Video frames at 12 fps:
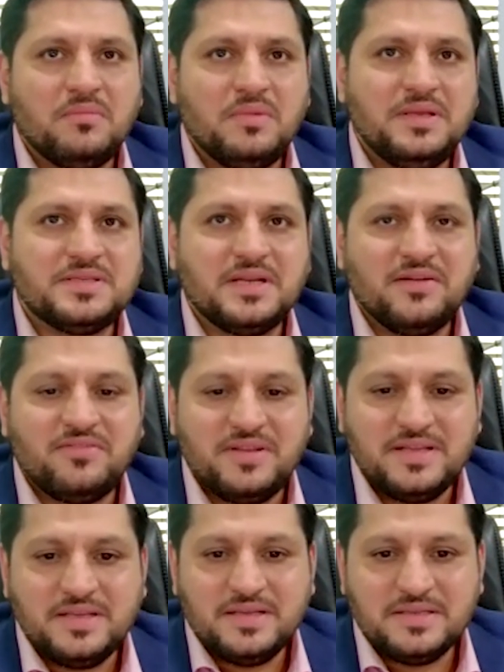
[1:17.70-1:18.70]
each and
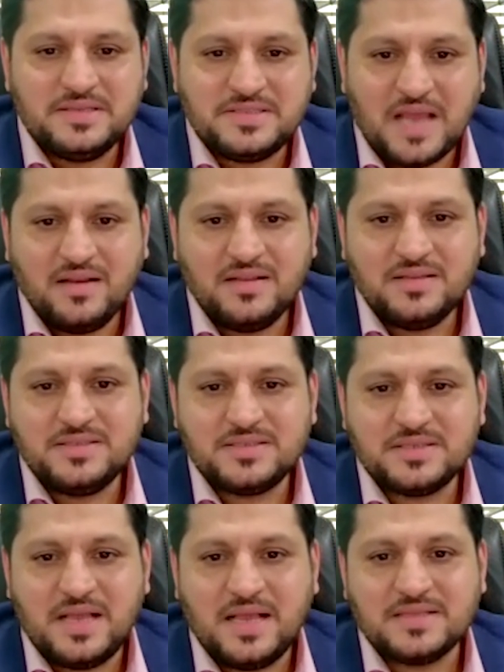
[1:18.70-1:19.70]
every challenge
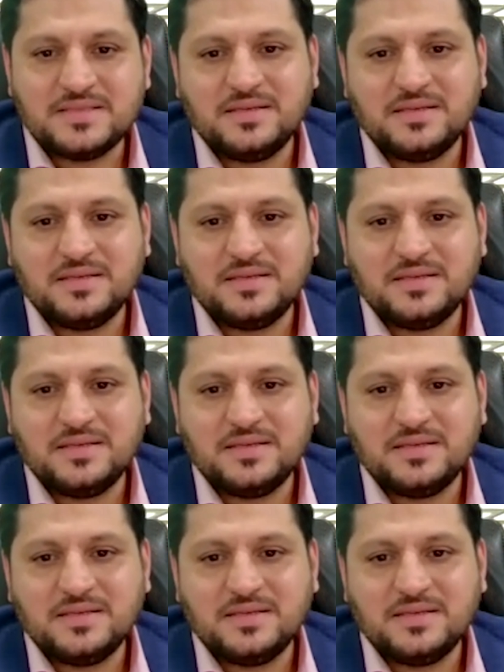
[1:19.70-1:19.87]
as